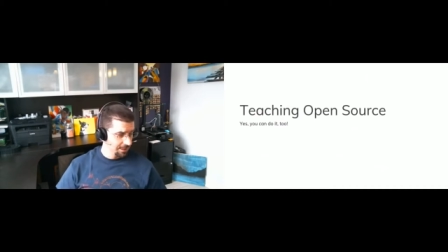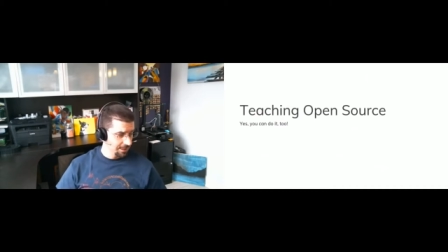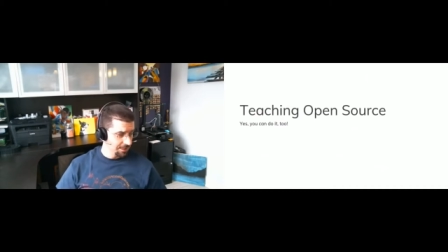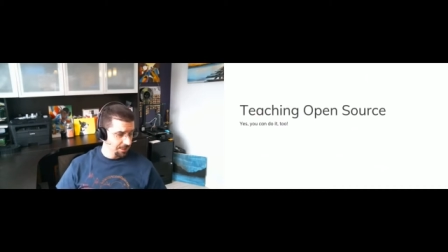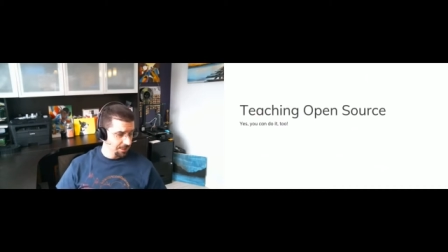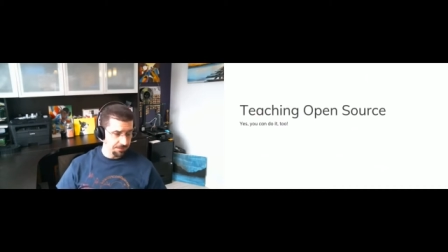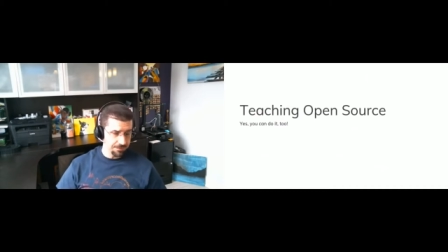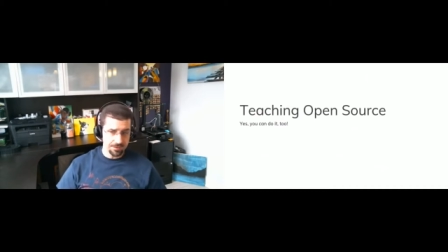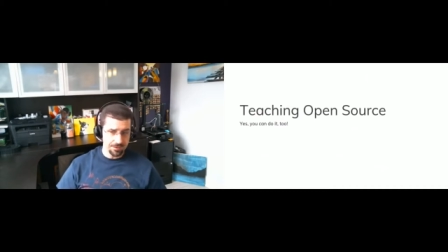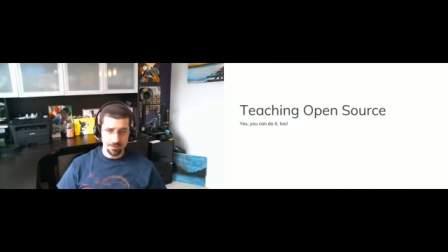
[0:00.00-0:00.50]

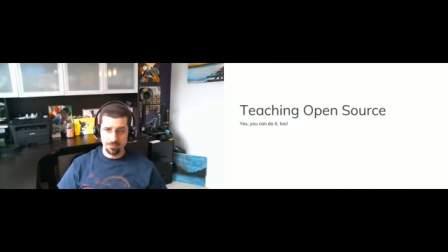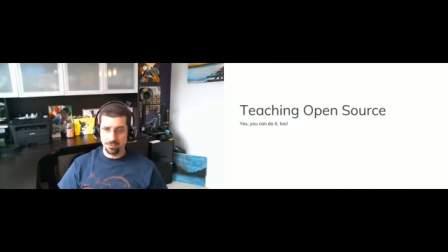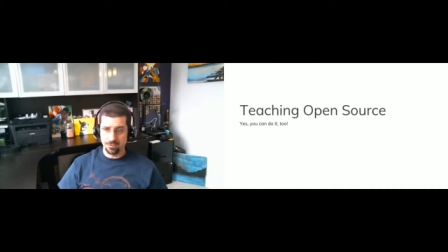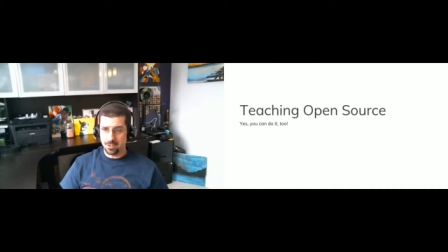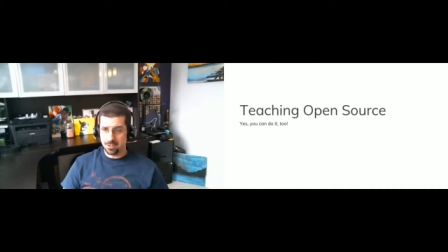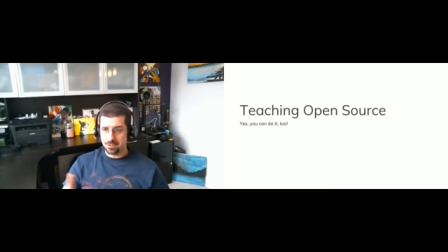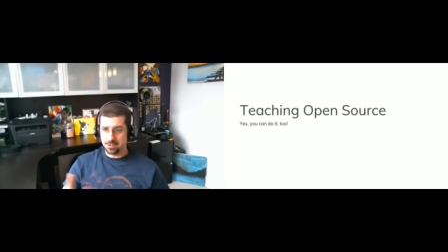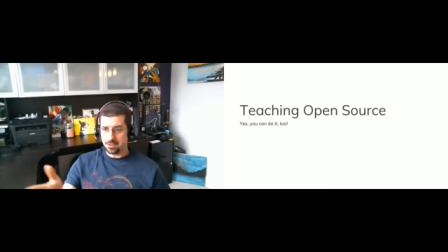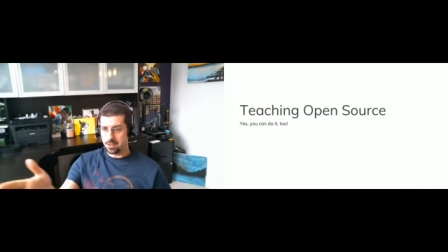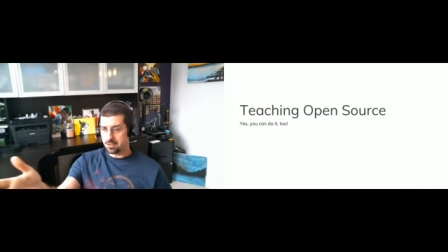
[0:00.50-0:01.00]
you know, feel
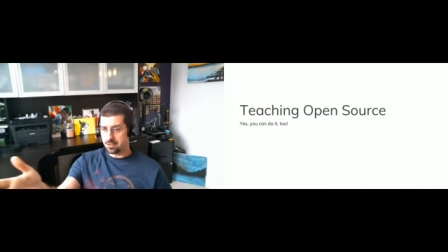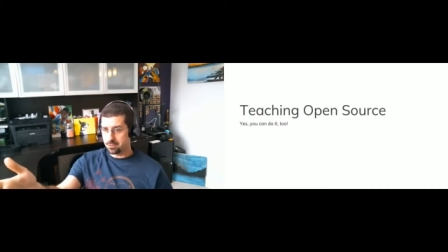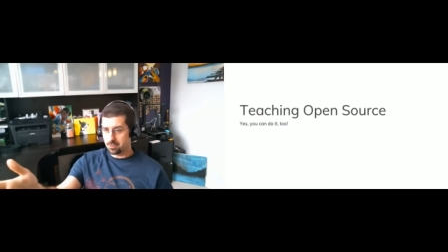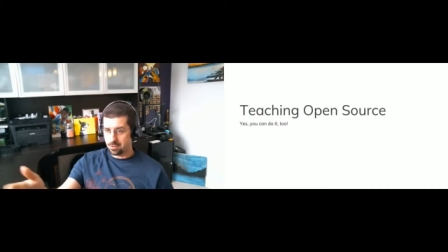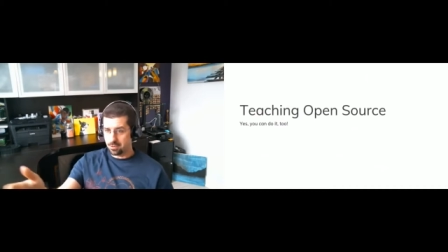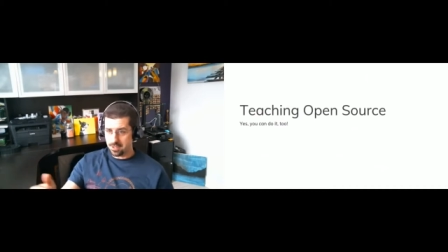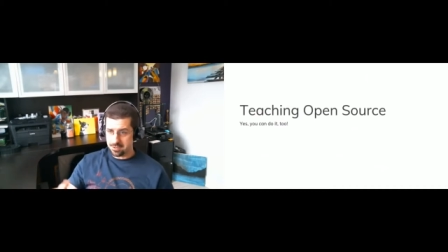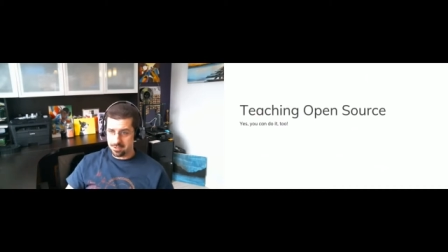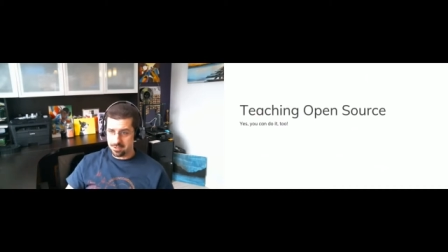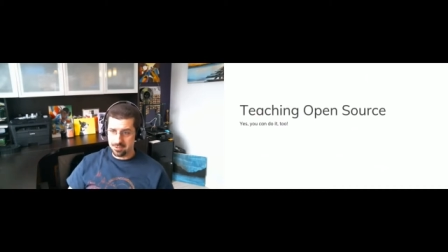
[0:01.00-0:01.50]
free to toss
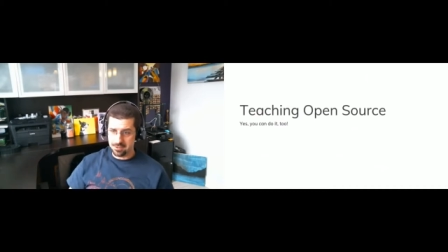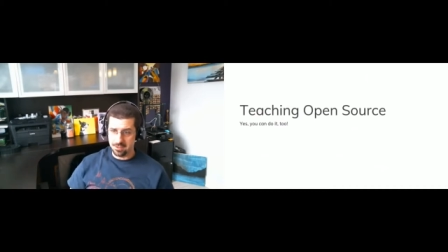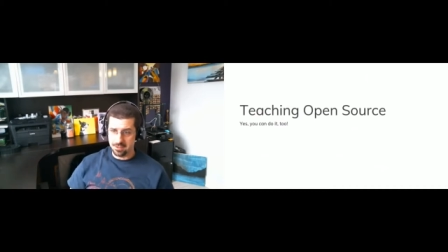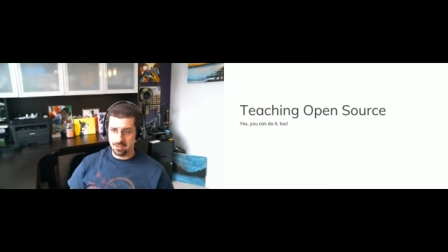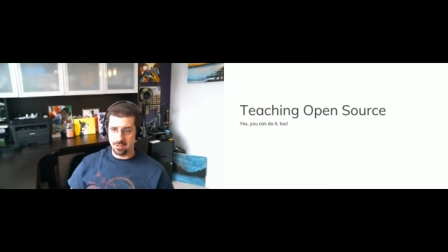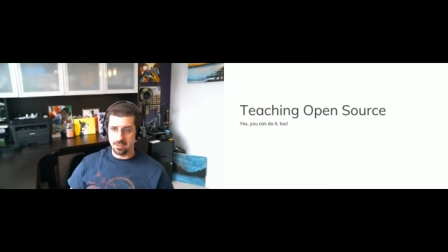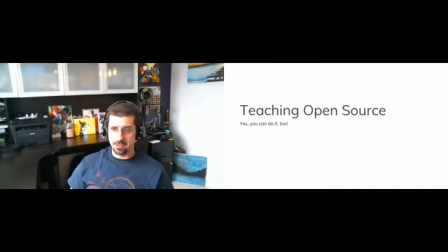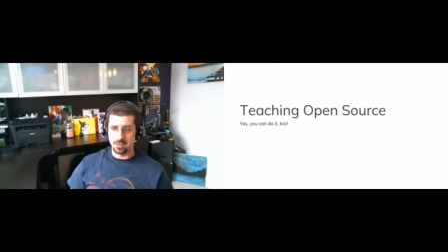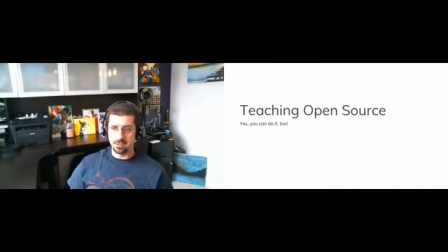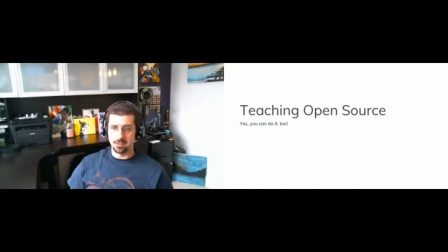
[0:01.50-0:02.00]
questions
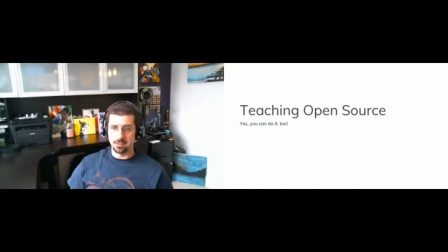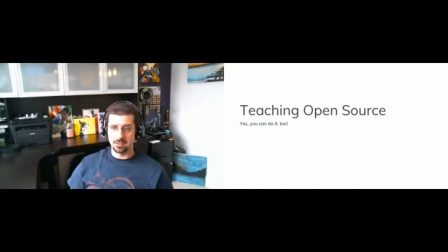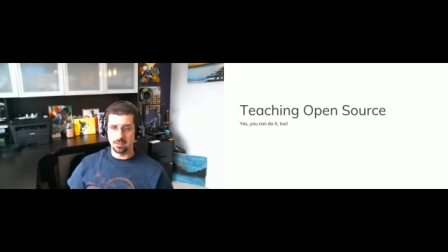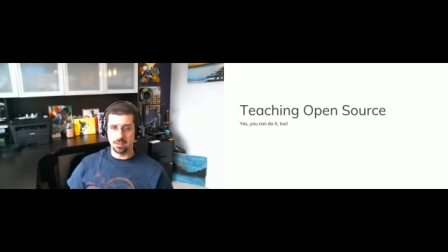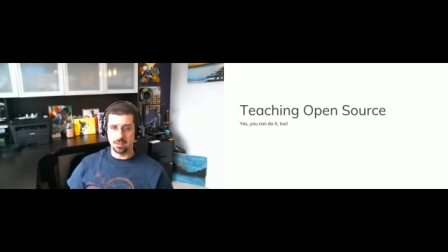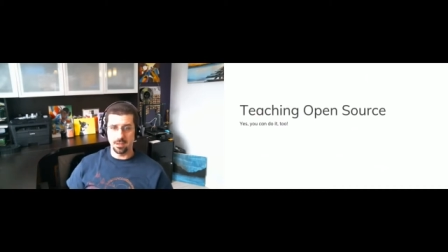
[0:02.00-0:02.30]
in there.